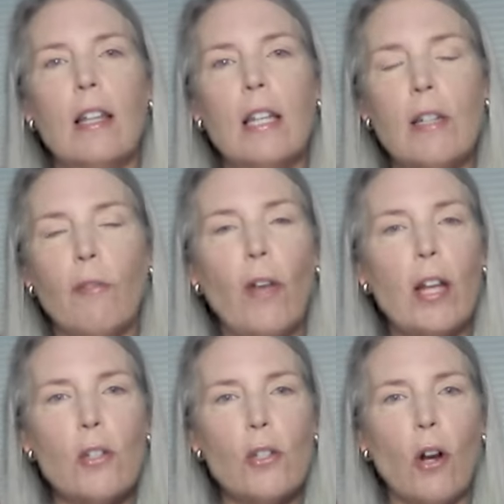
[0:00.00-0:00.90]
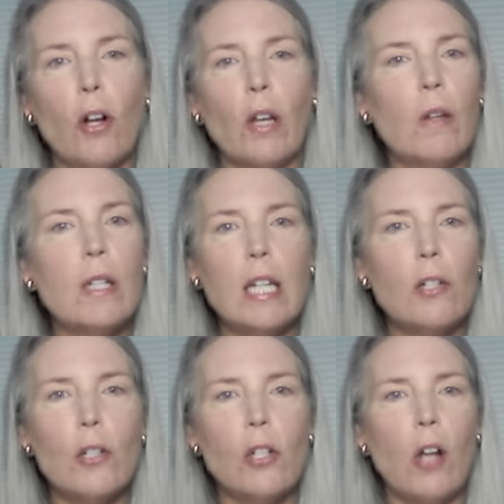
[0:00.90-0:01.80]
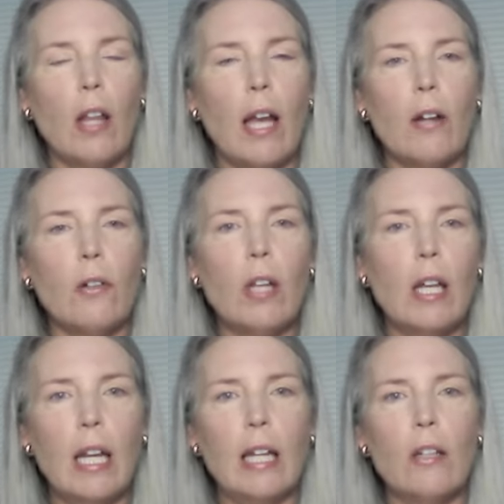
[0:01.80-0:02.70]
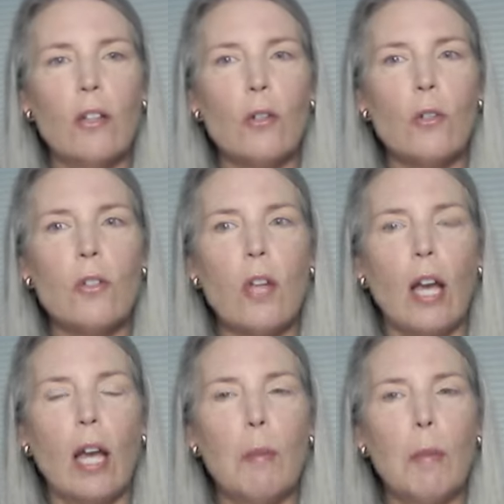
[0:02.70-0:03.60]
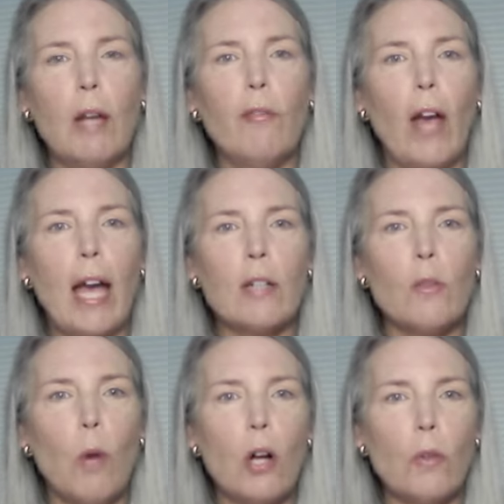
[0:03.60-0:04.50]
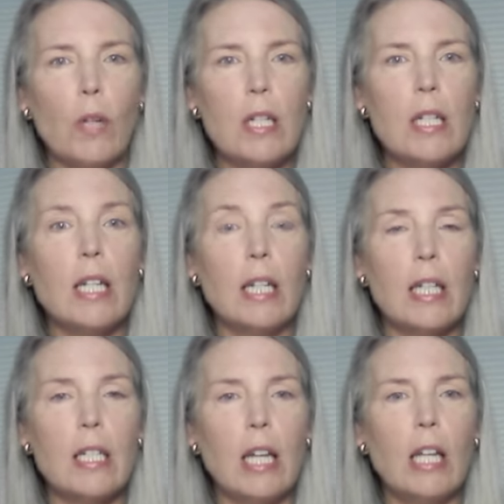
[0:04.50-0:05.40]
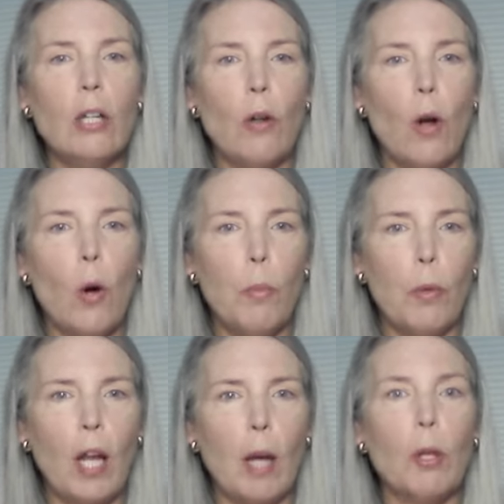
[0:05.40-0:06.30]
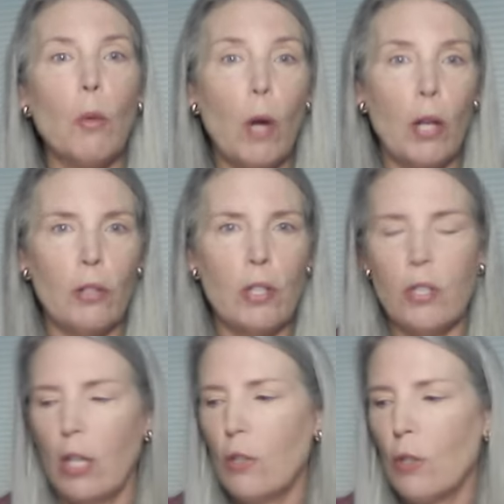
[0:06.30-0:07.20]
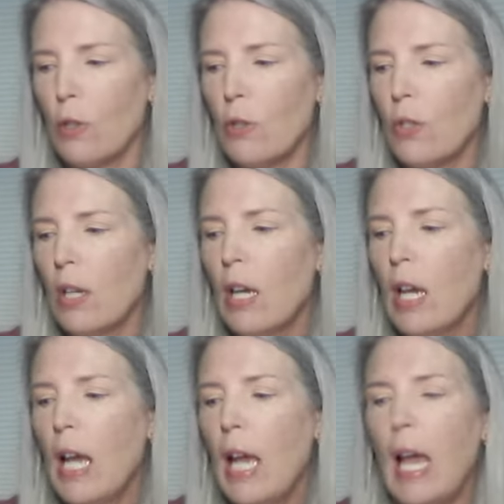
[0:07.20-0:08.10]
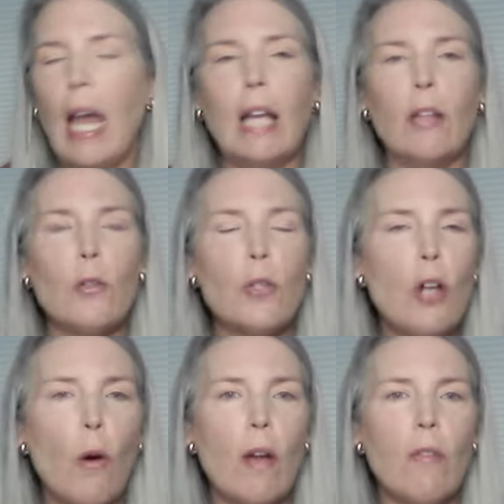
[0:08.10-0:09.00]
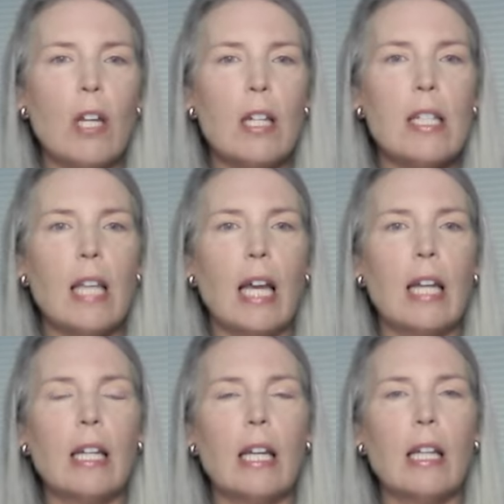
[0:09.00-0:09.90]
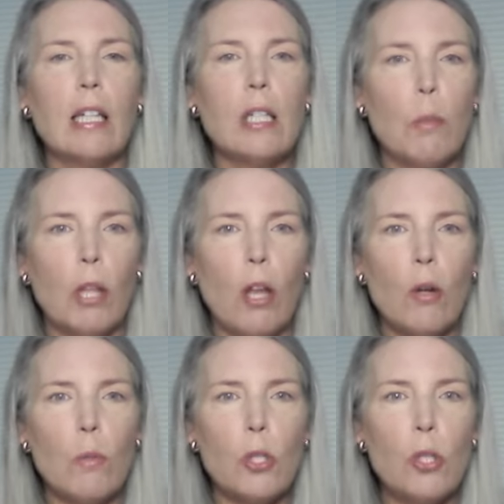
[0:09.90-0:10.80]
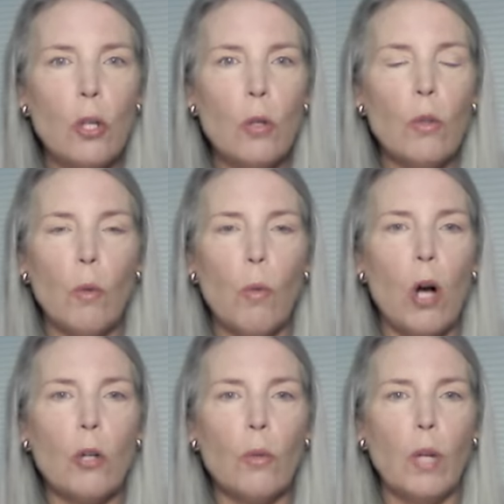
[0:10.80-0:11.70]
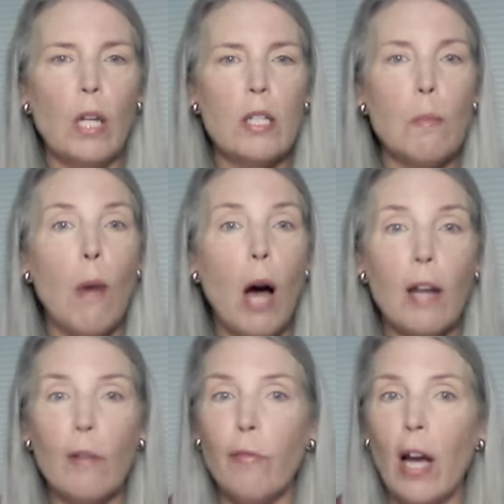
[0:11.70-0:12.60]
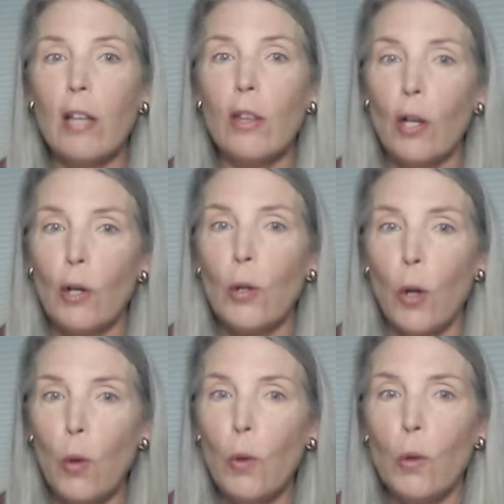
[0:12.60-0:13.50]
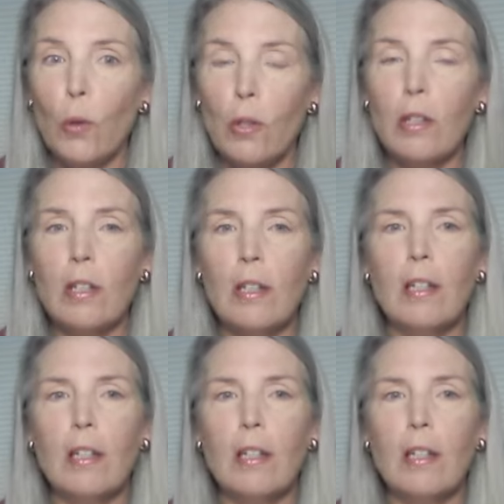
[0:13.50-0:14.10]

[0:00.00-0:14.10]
The defense is arguing it didn't stall out, and there's, in fact, Walgreens did continue to open up the wellness centers, and there's no evidence that Elizabeth Holmes knew that Walgreens modified their goal.